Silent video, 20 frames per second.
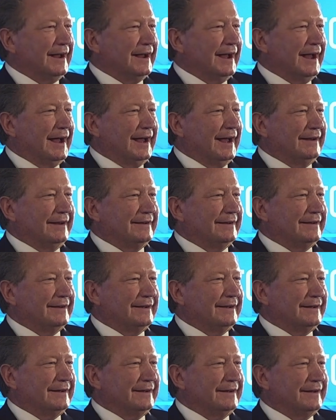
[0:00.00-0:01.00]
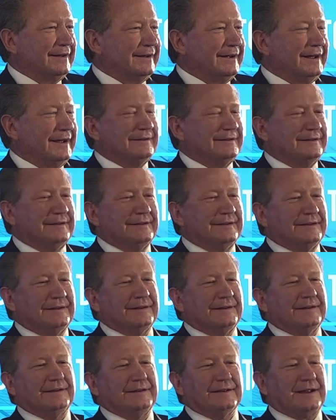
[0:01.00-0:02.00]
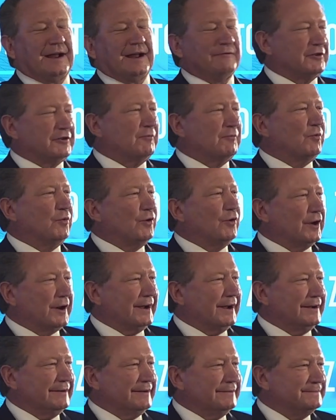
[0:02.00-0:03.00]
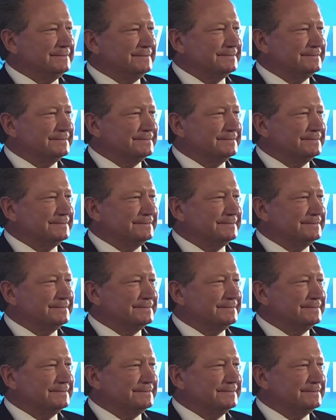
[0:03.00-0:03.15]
And it comes from water,